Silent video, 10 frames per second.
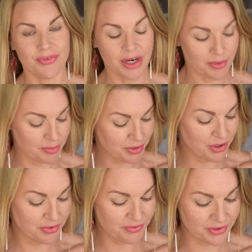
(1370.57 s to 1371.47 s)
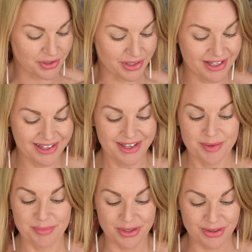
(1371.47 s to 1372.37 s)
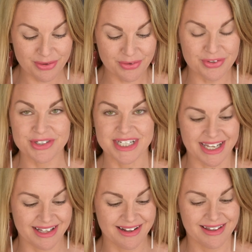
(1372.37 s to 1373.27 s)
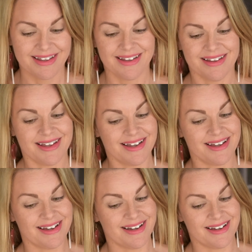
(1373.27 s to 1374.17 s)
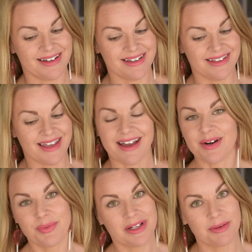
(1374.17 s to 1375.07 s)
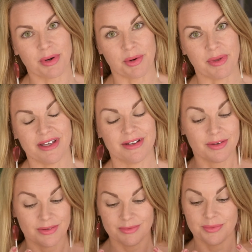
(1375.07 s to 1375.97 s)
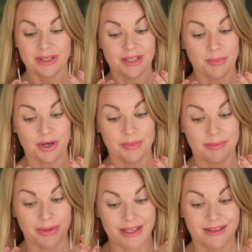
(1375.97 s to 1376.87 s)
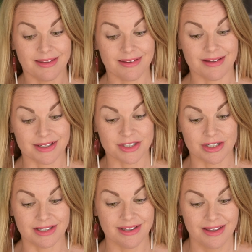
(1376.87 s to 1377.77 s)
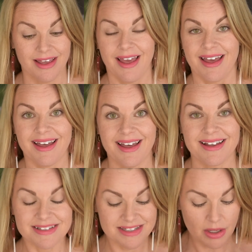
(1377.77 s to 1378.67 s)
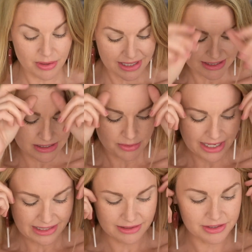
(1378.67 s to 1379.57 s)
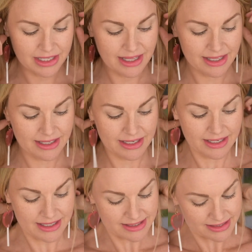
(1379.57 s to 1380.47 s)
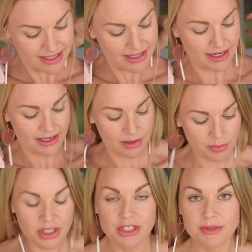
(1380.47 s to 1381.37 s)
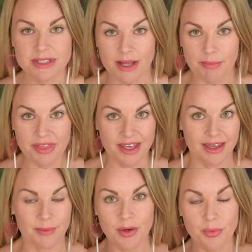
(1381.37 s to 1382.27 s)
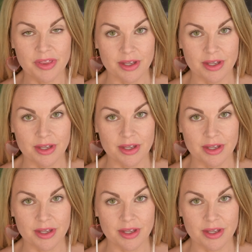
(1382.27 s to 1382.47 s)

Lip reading: Very beautiful, beautiful shade. Yeah, really Barbie. Really Barbie pink, actually. So let's do eye look. And as I said, I want to do something with